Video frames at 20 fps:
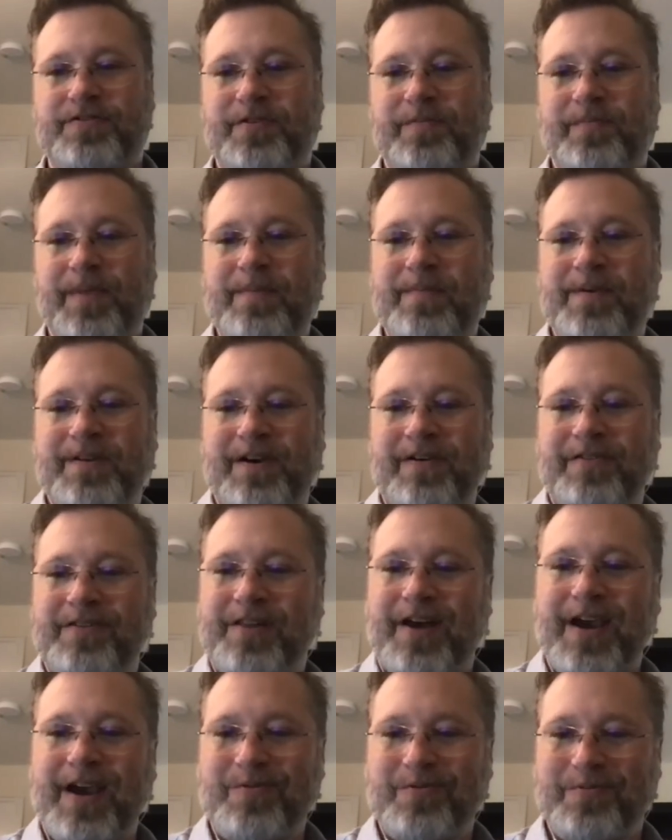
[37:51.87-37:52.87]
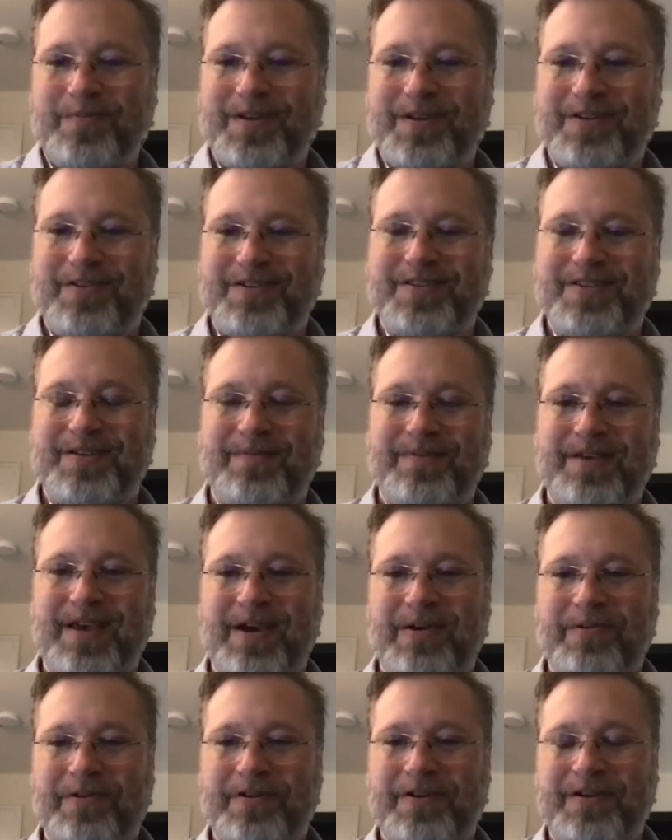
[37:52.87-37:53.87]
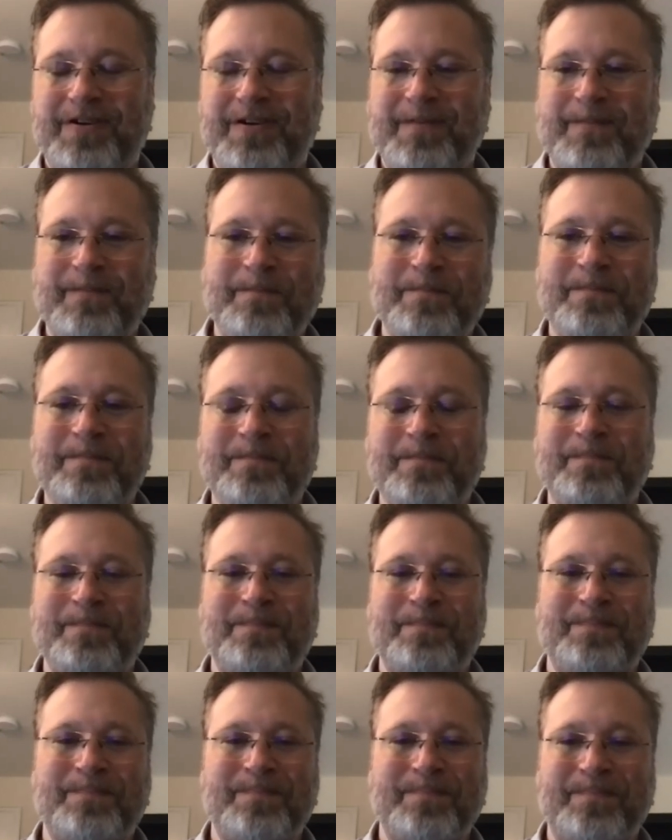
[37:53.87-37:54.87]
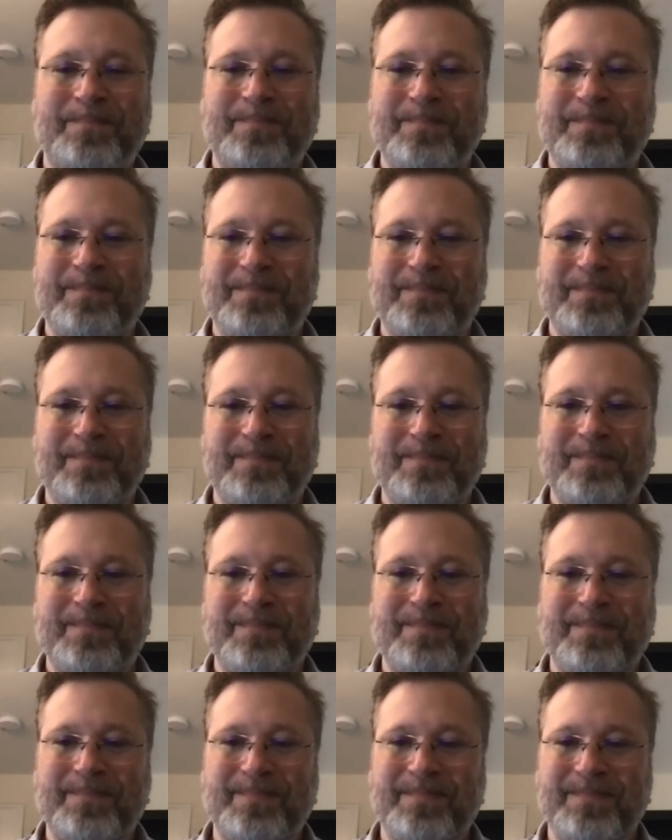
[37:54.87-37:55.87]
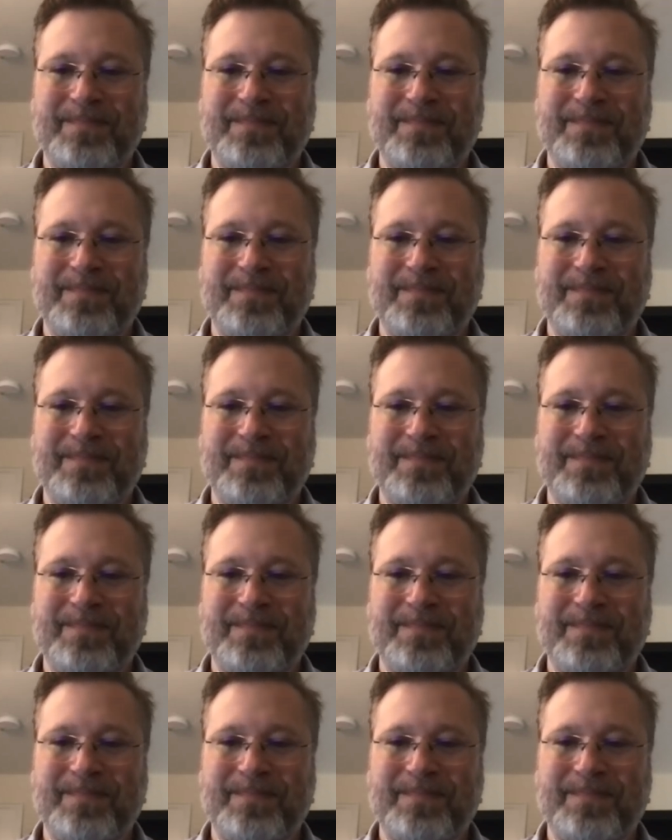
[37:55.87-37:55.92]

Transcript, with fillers: So maybe down the line we'll be doing some of that work. Great, great.